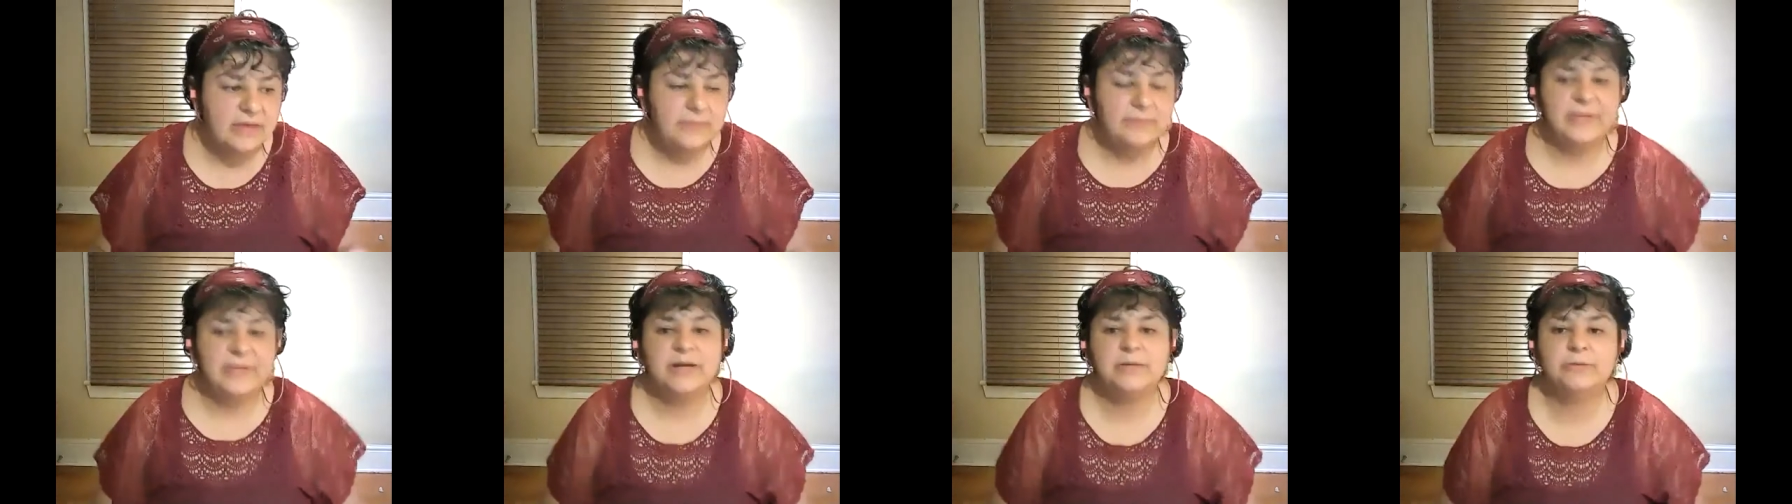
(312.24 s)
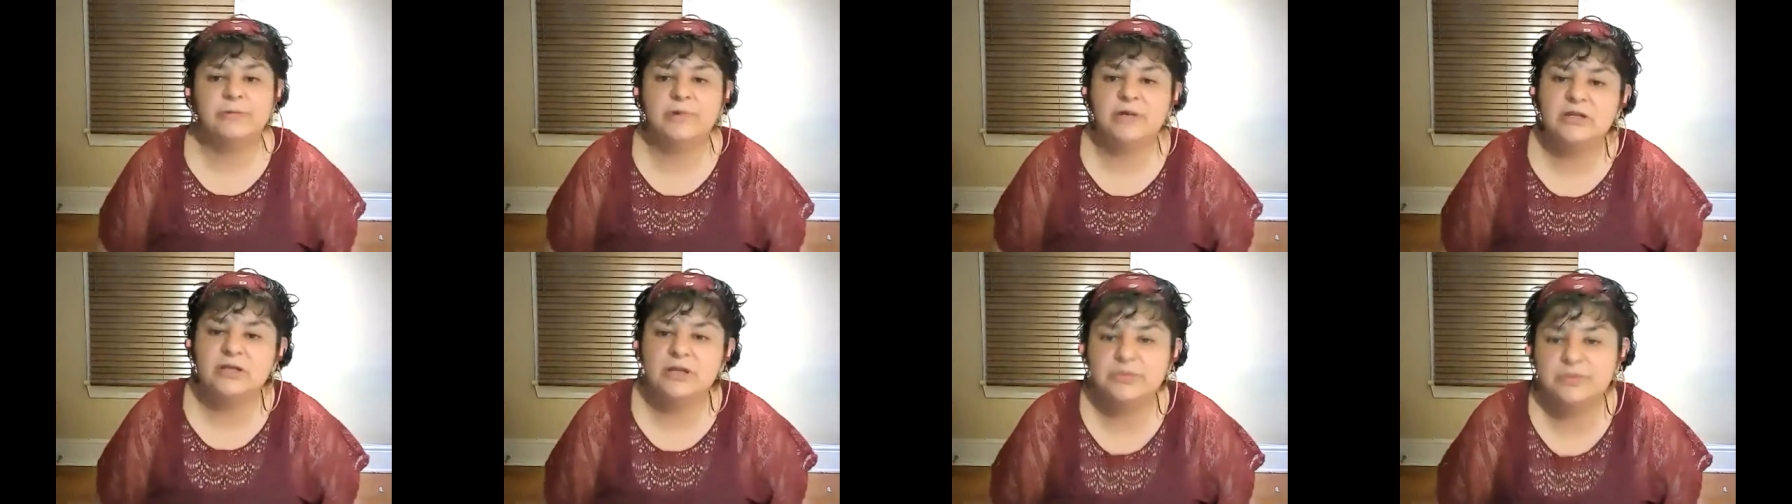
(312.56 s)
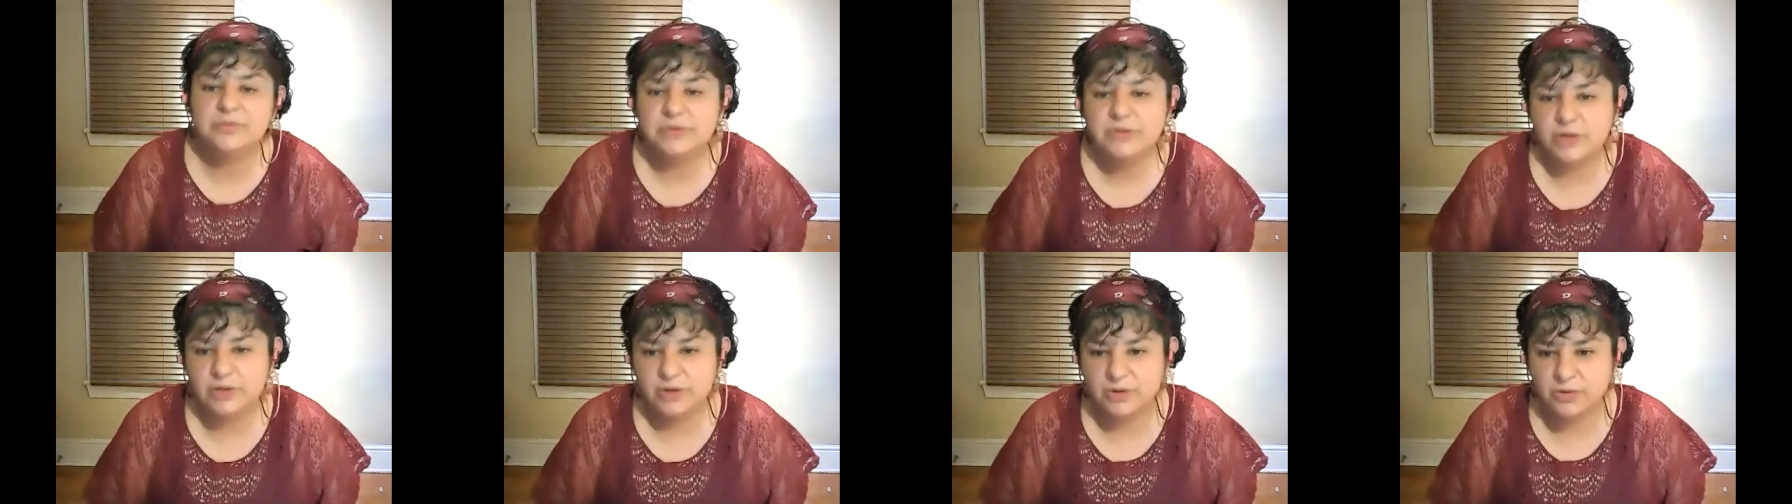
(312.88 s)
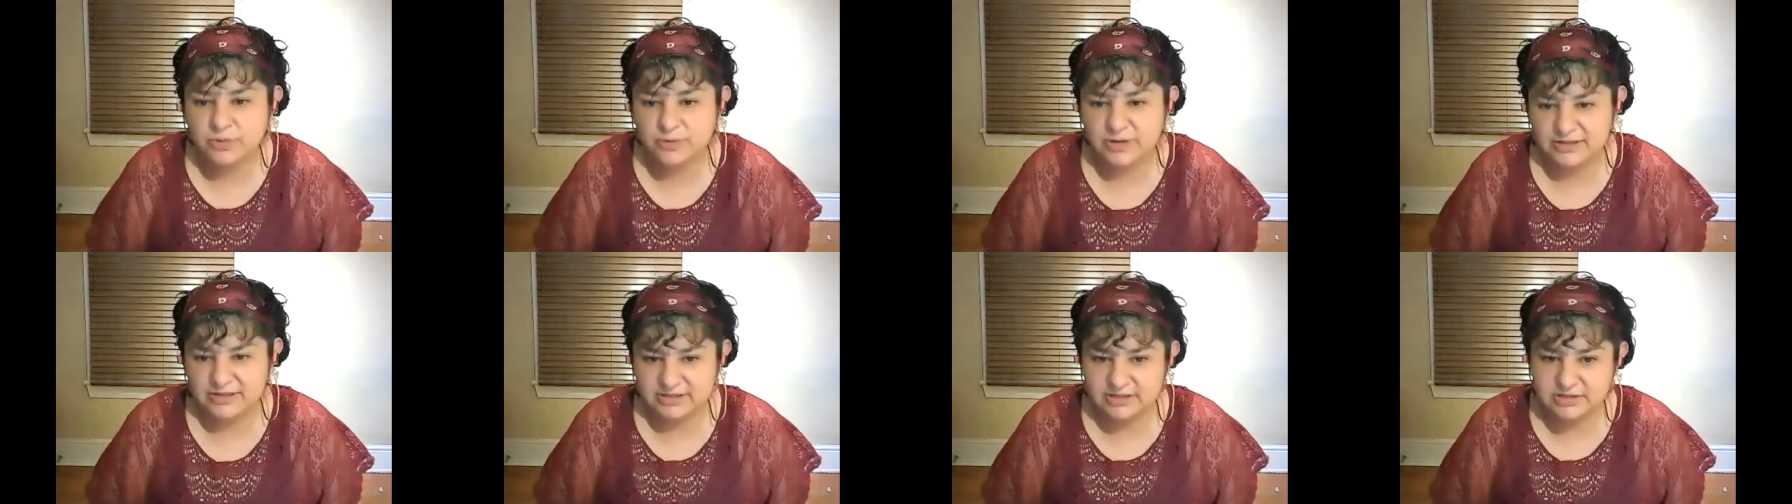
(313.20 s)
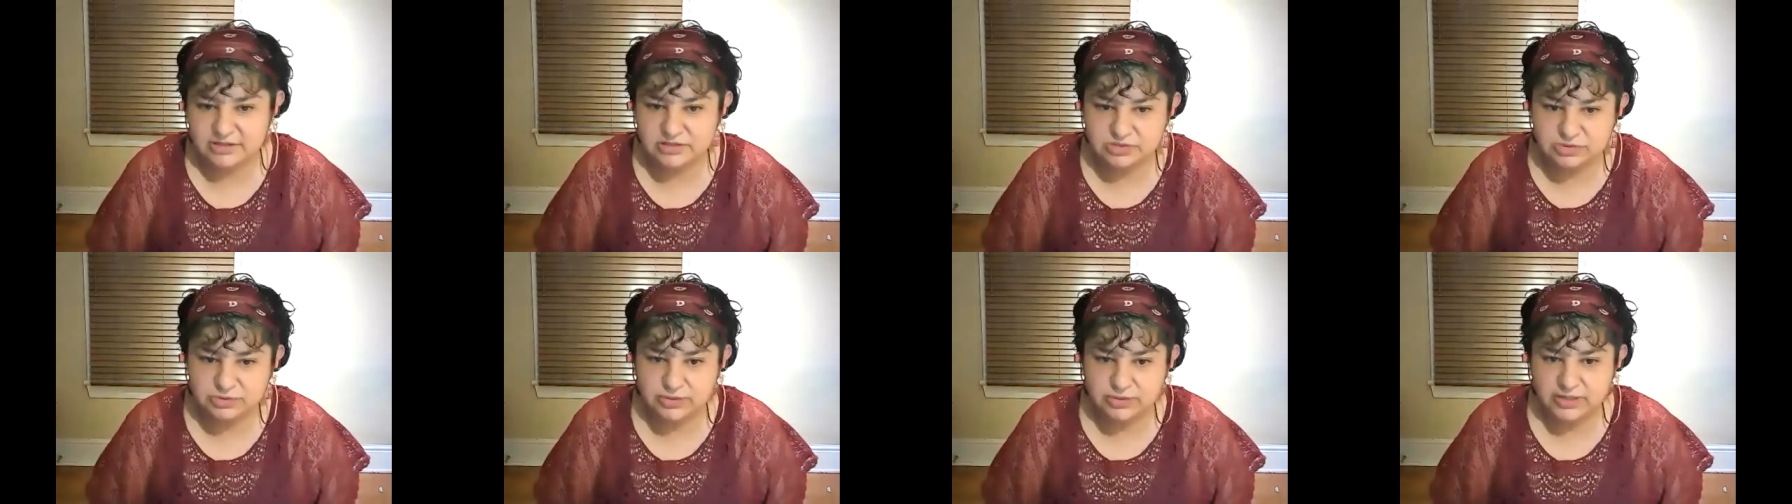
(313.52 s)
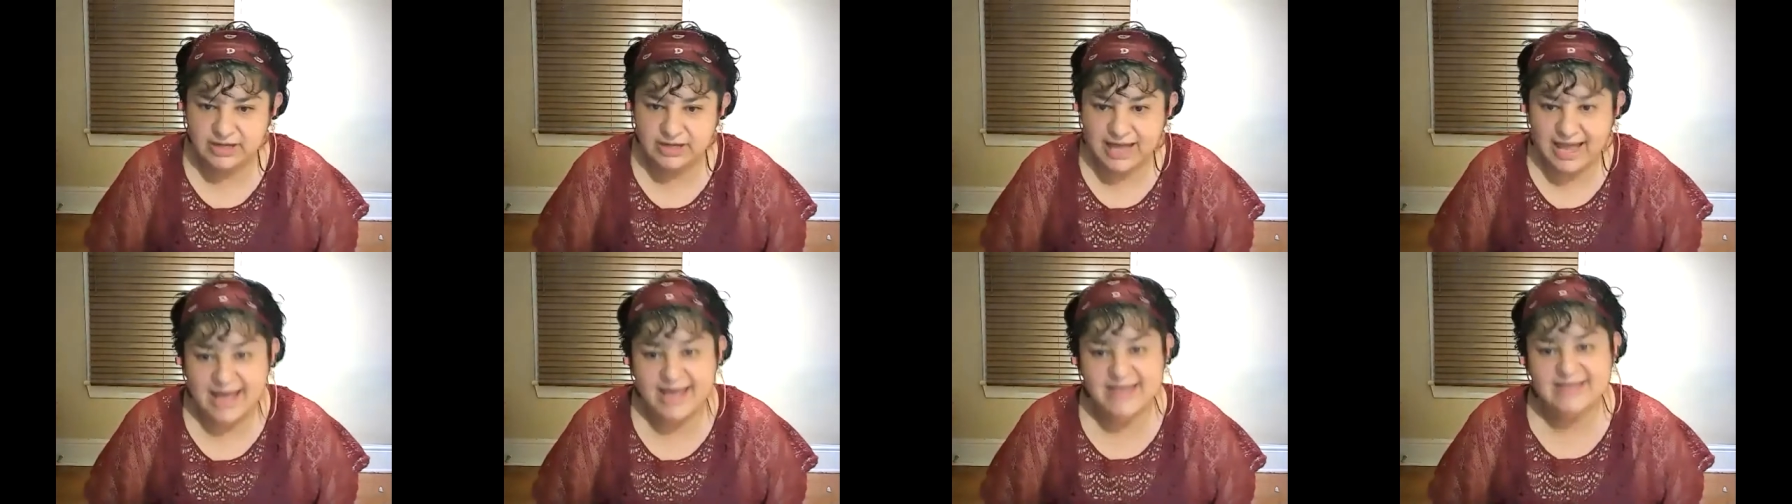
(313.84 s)
But we don't know what they're
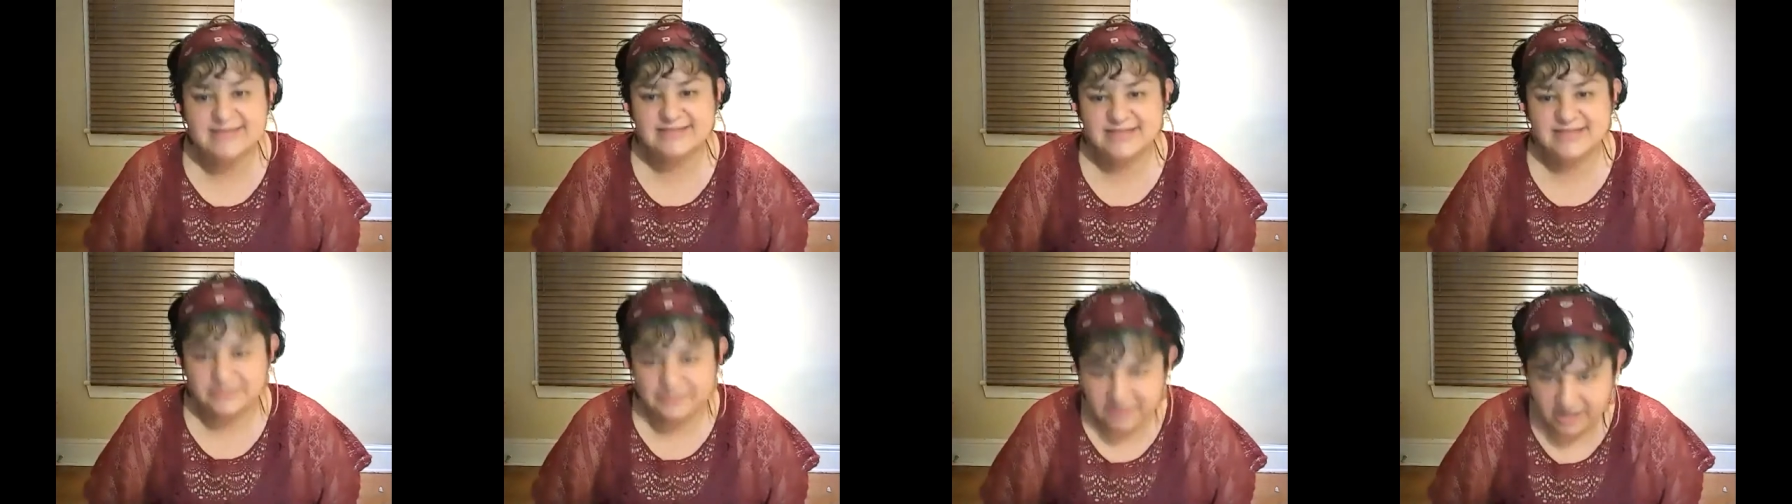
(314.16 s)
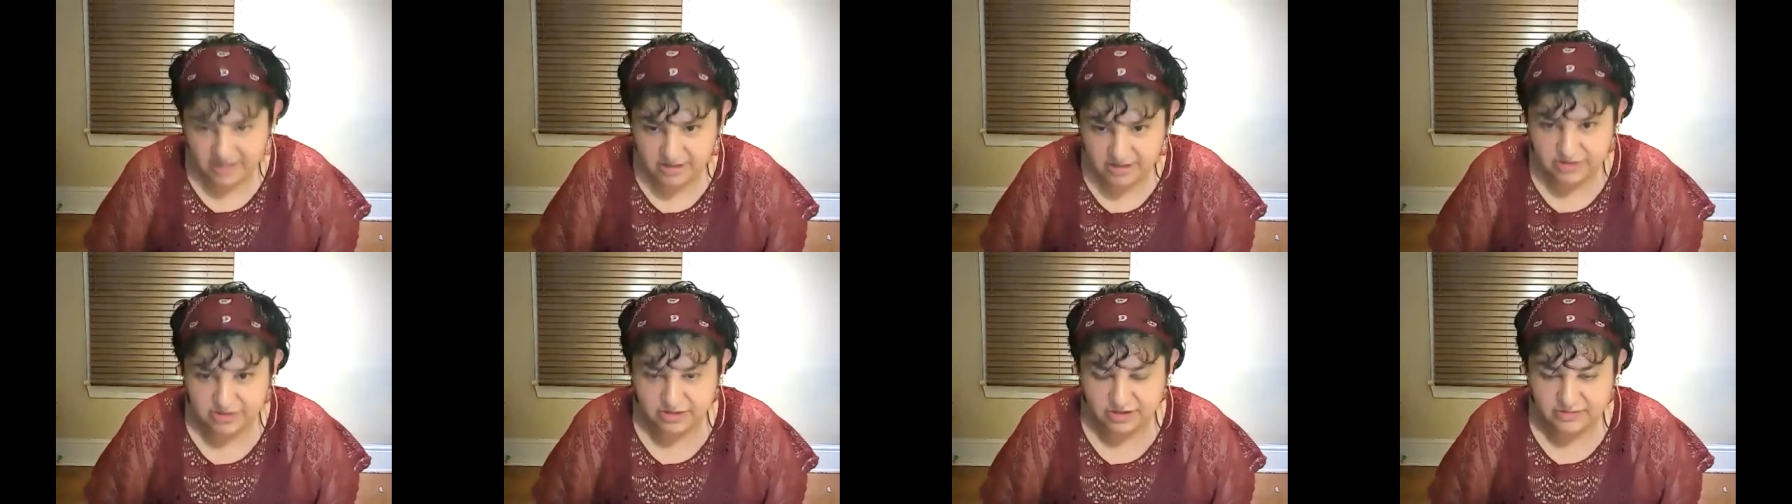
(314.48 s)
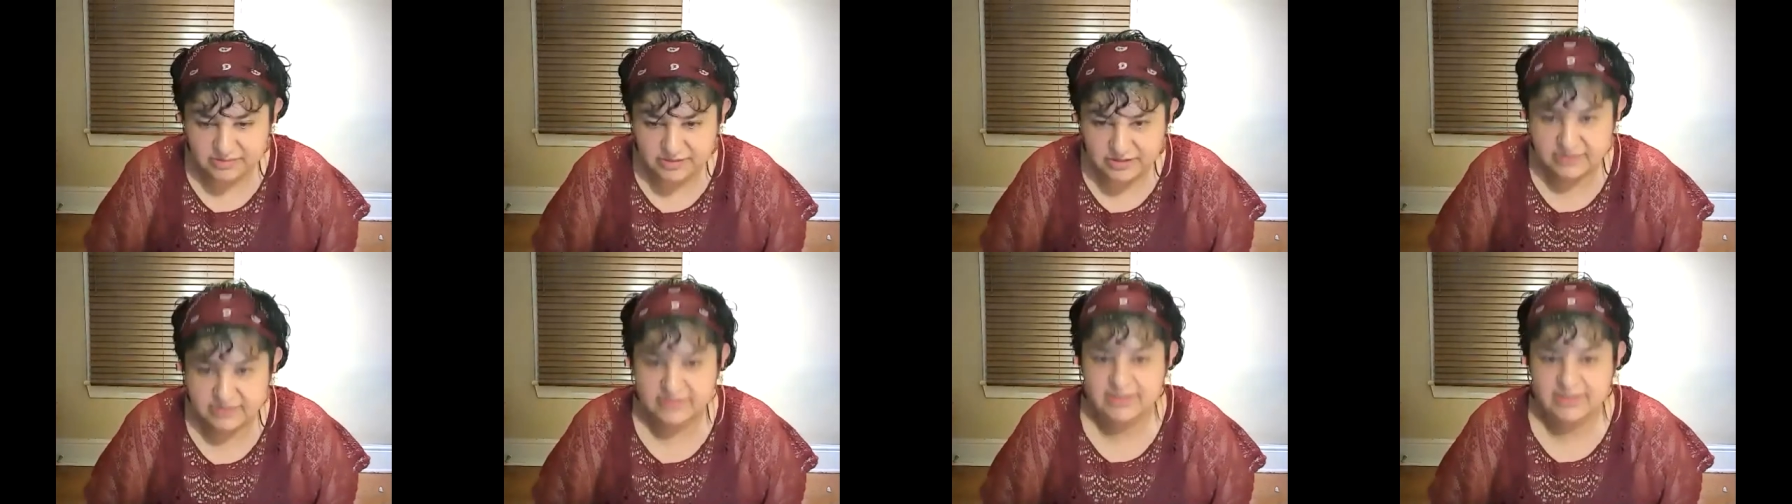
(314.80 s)
doing as a microbe